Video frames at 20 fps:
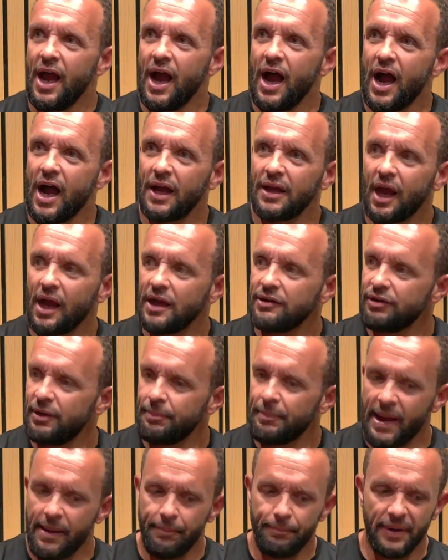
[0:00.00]
And I
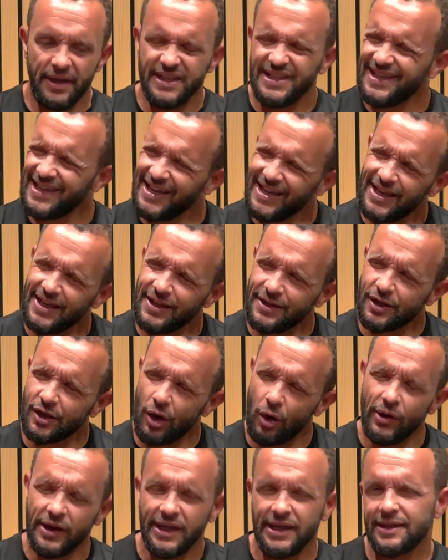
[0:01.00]
remember years
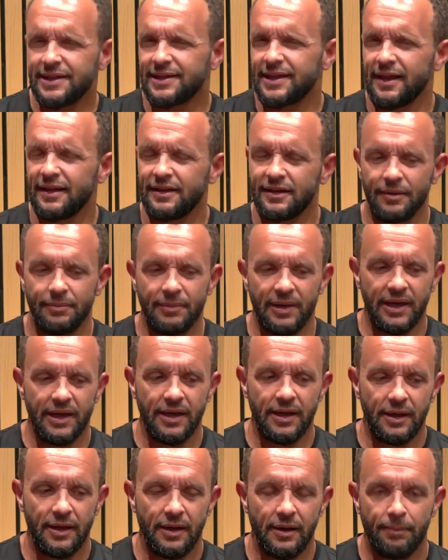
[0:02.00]
ago he said to me,
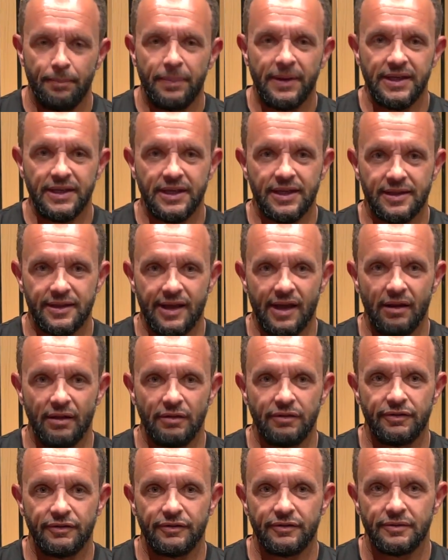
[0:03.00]
"Be yourself."